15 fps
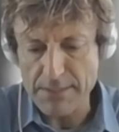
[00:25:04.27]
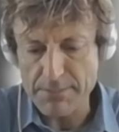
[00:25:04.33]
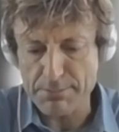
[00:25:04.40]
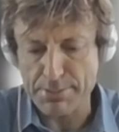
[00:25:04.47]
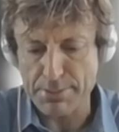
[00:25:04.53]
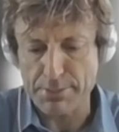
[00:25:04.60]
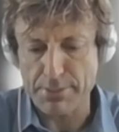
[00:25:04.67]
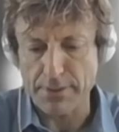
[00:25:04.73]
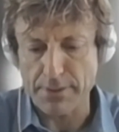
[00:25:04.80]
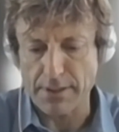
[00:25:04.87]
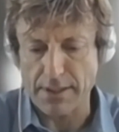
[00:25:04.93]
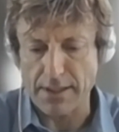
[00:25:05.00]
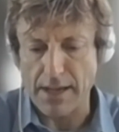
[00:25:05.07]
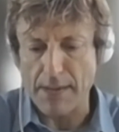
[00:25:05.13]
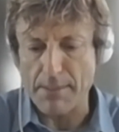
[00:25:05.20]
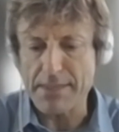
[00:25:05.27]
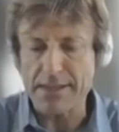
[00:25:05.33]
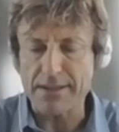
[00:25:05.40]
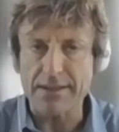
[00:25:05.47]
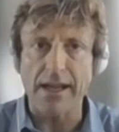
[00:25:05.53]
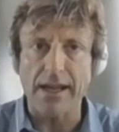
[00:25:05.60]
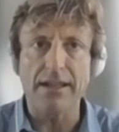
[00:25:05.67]
keep a
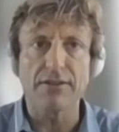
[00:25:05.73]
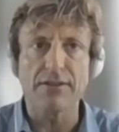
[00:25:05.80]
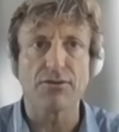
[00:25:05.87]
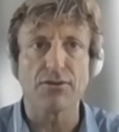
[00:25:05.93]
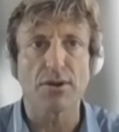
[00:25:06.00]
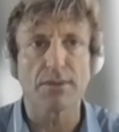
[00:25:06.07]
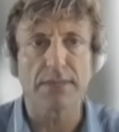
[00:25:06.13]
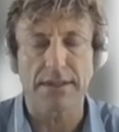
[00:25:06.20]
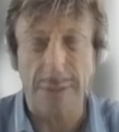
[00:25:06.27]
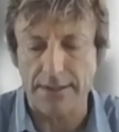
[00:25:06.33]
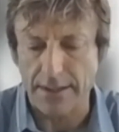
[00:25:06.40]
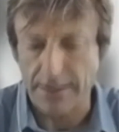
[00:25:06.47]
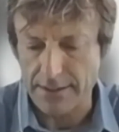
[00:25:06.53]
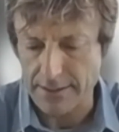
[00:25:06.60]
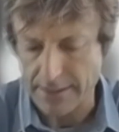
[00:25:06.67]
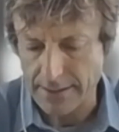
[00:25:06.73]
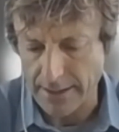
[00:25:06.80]
bit the format that